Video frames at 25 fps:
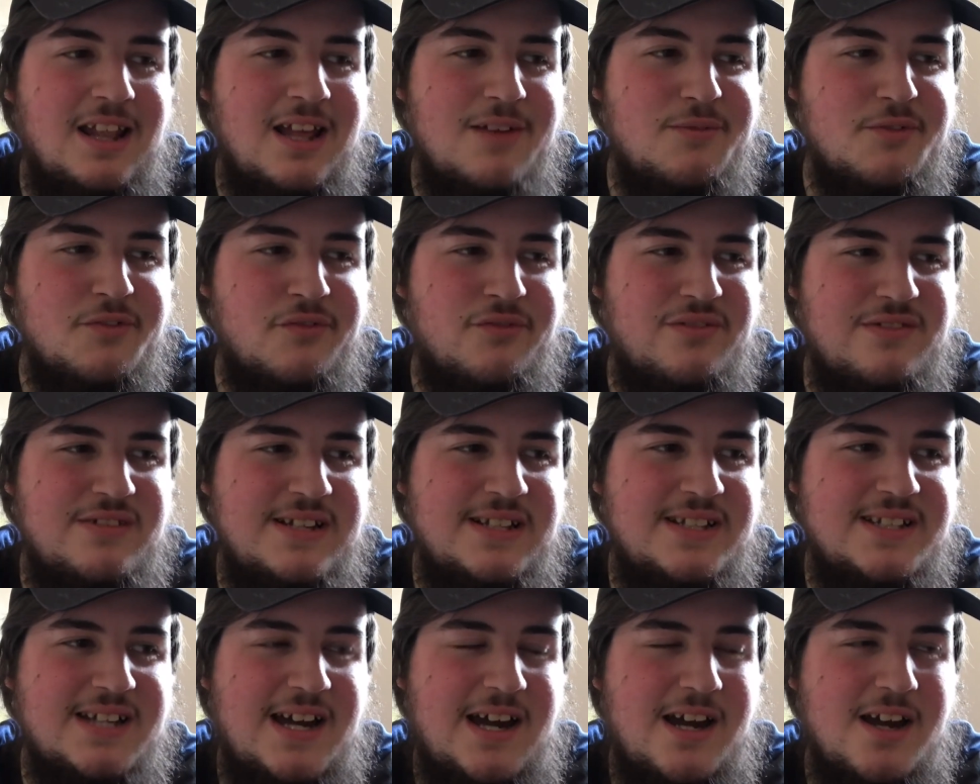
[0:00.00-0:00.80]
three
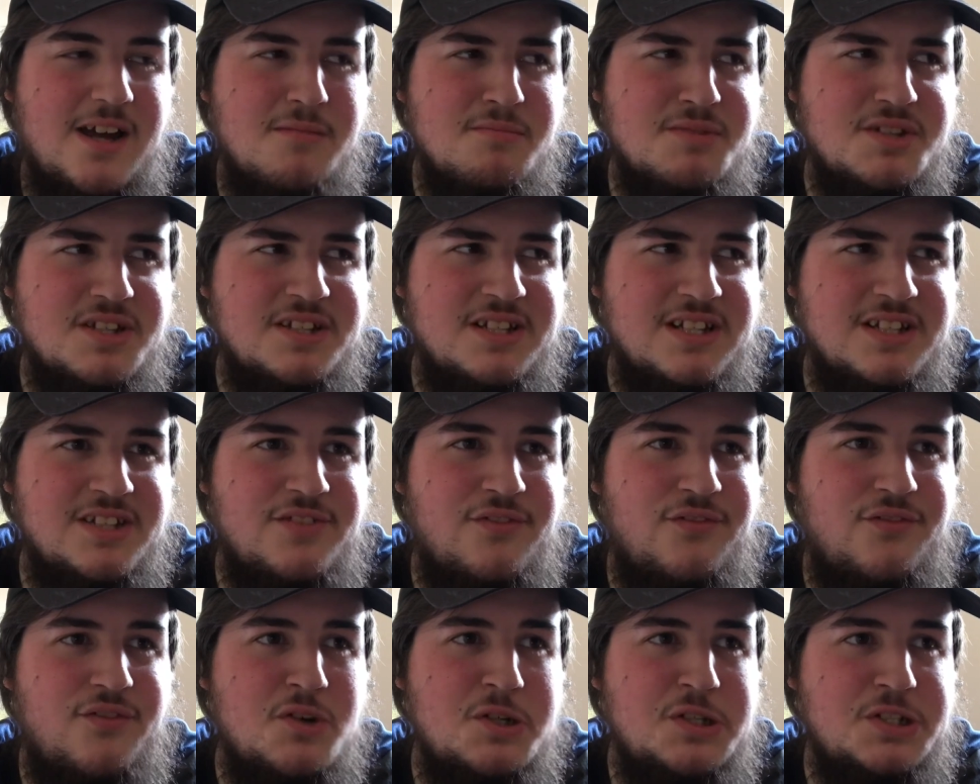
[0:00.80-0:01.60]
times, that's
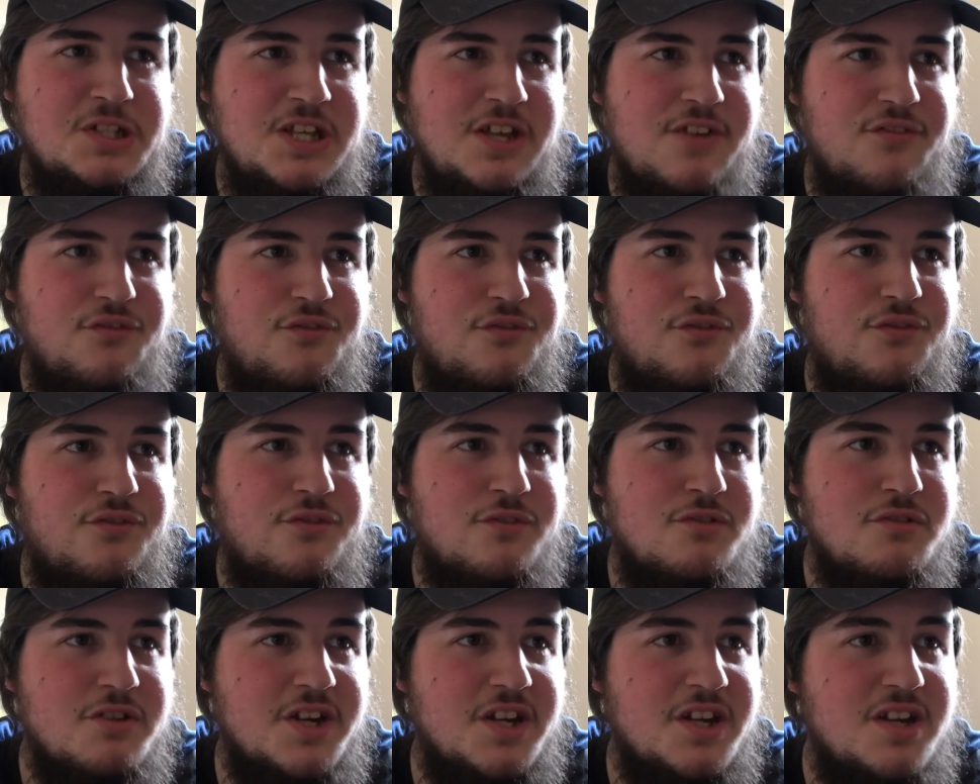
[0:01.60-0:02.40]

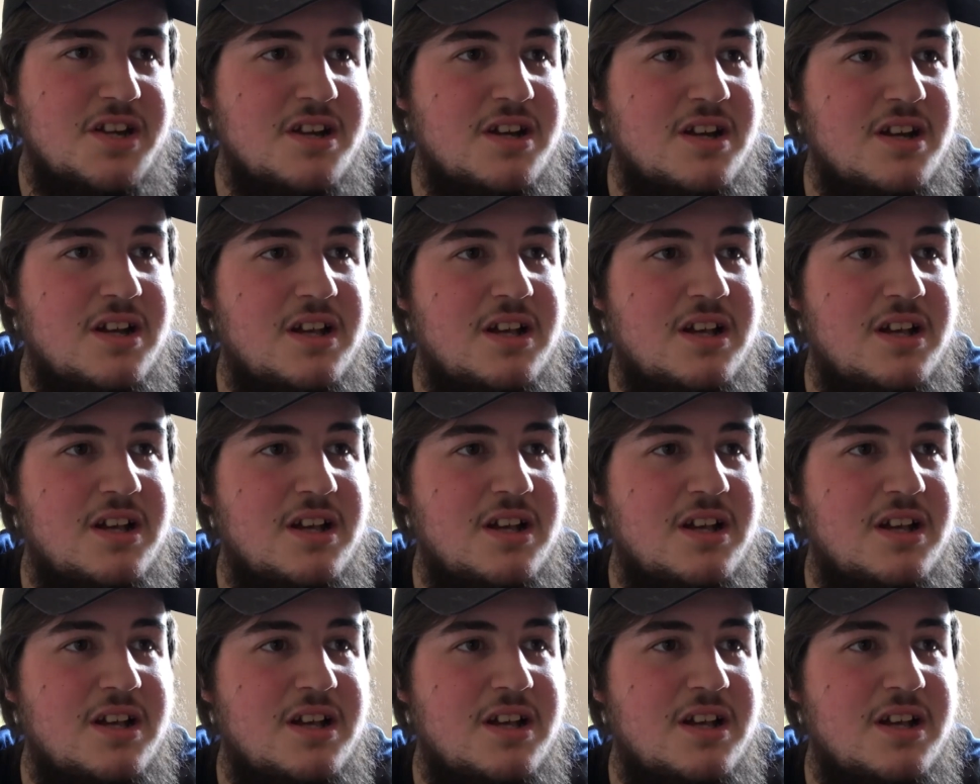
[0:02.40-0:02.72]
33.